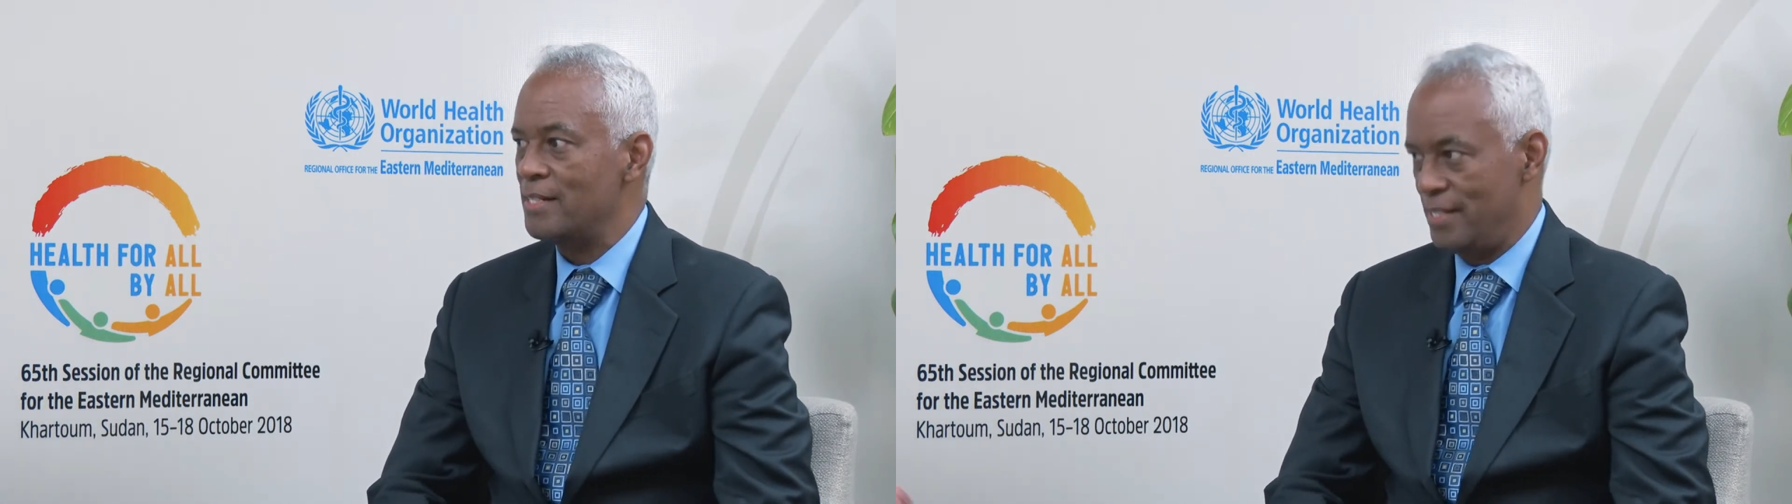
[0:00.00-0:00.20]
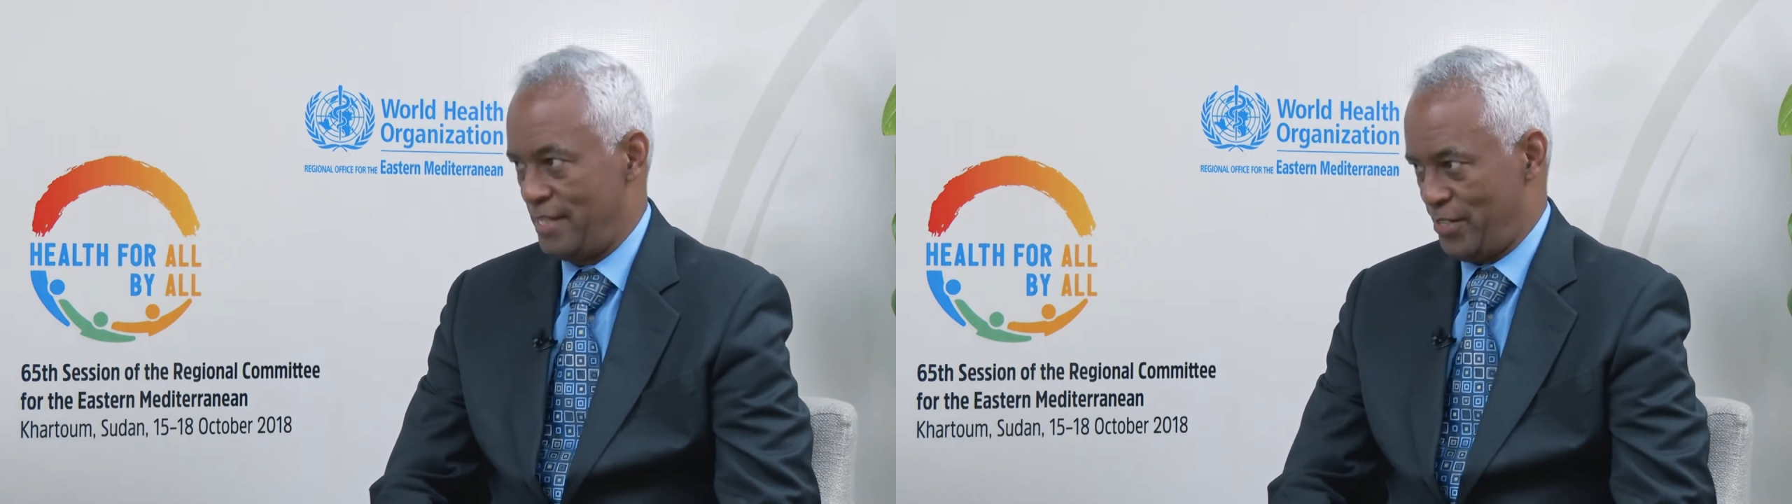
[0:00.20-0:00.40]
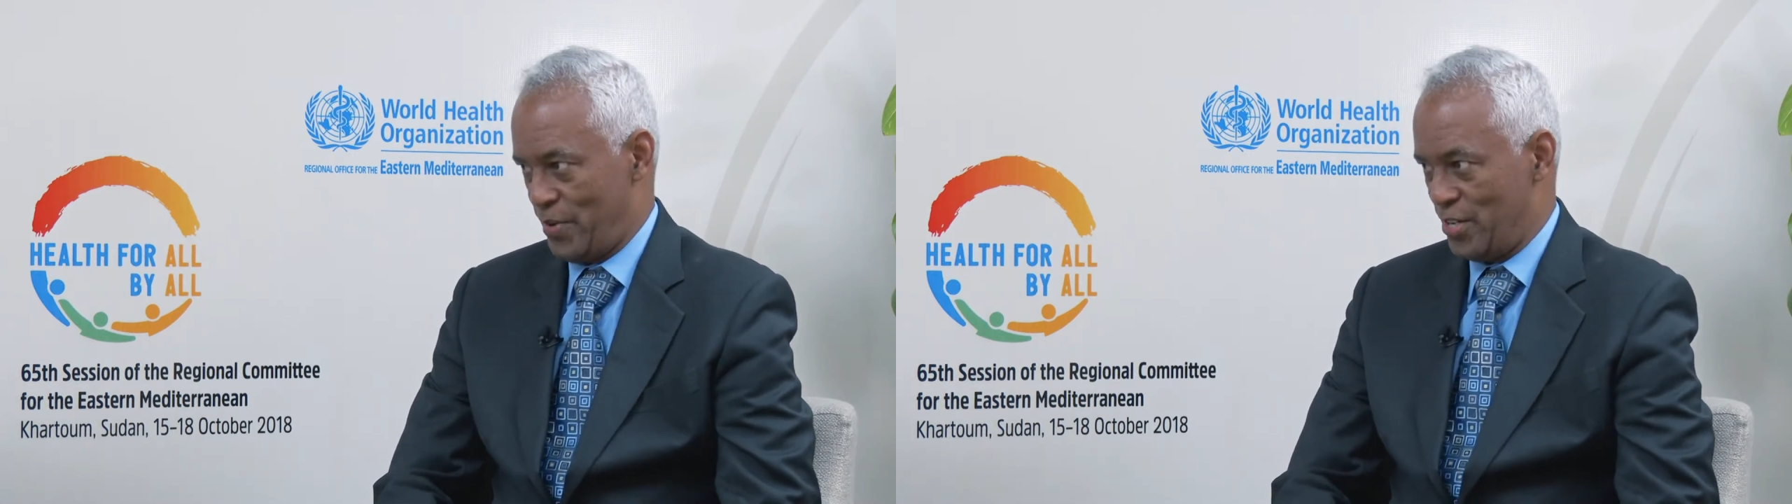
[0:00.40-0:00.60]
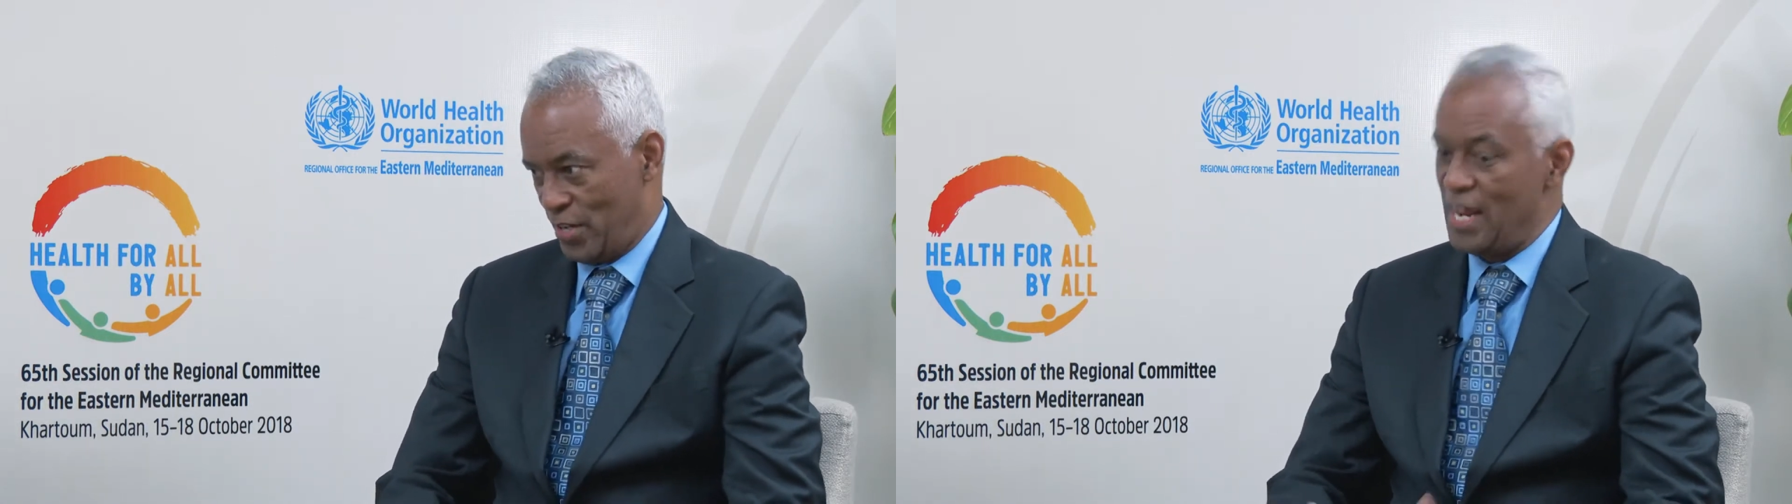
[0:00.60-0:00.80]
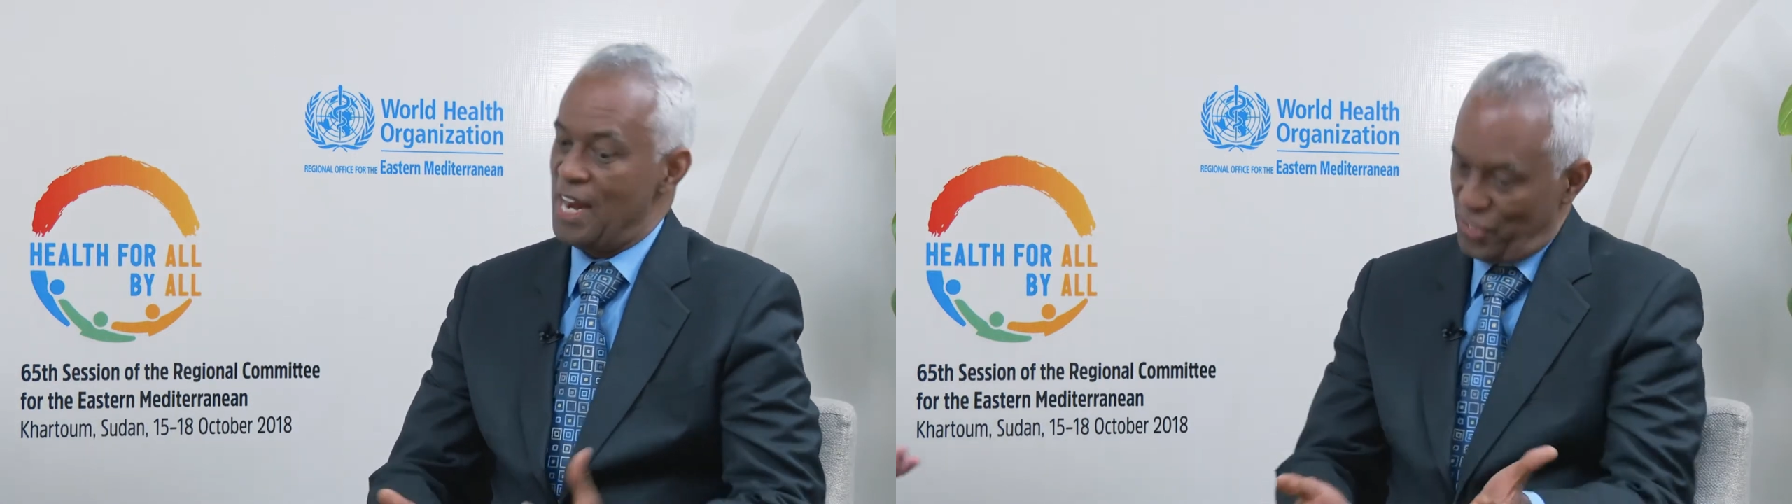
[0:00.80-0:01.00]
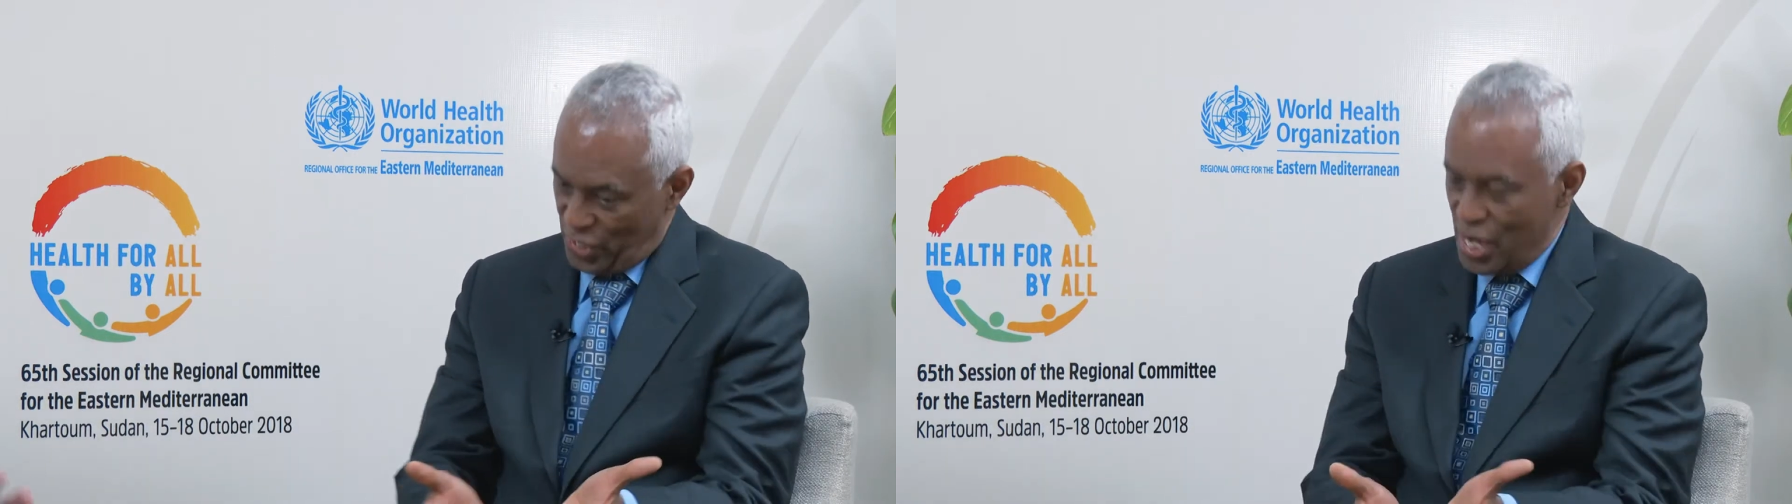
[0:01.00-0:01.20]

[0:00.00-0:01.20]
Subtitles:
situation and see